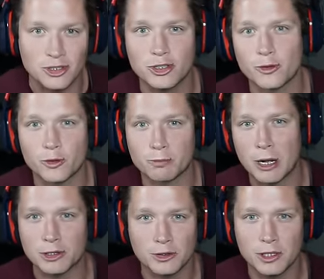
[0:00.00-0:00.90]
Dirt, for
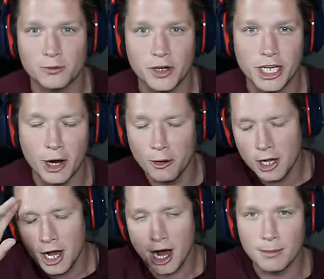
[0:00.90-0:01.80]
sponsoring this video.
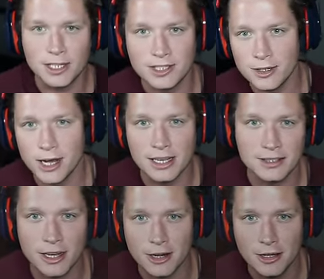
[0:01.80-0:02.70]
I'm going to see you guys
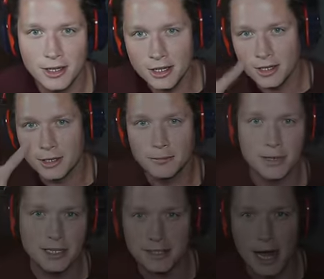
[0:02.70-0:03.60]
later.
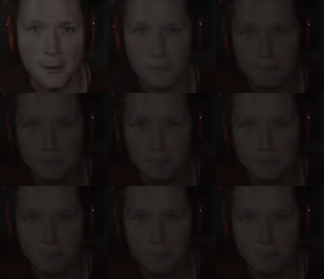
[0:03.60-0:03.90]
Peace out.